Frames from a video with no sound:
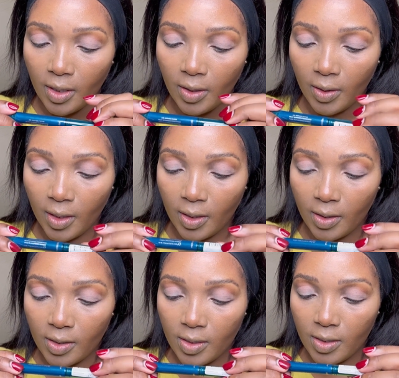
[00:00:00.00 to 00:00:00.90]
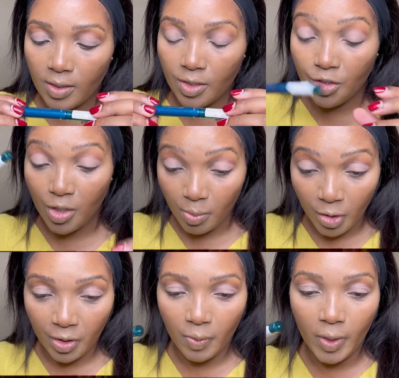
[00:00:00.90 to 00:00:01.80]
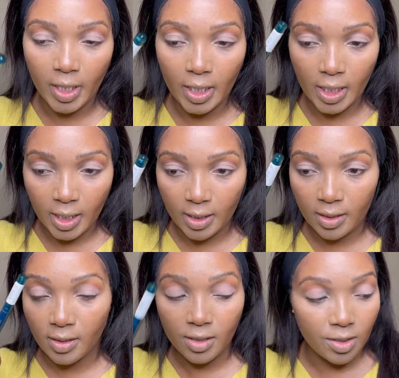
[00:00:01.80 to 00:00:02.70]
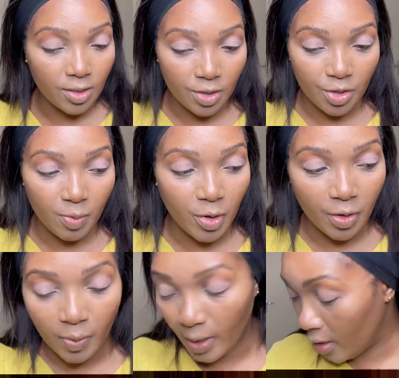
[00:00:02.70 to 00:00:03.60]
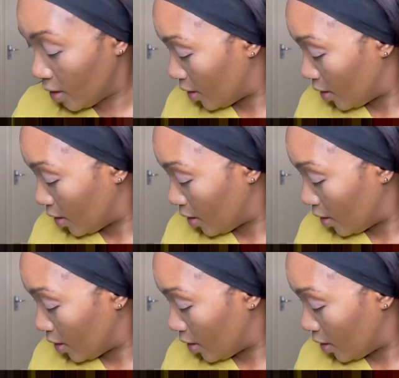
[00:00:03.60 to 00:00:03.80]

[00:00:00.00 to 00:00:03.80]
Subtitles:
okay, this is the shimmery one. Yes, this is the shimmery one.